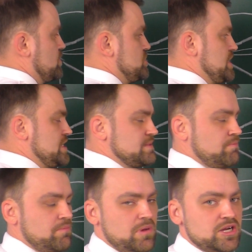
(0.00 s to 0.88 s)
which
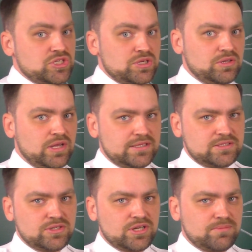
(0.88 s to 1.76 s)
is much
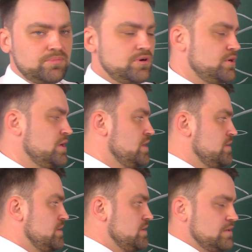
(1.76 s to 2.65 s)
lighter compared
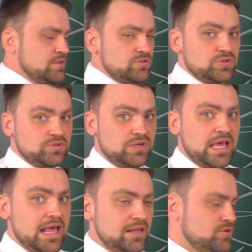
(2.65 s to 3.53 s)
to
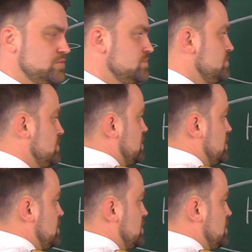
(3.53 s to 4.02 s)
helium.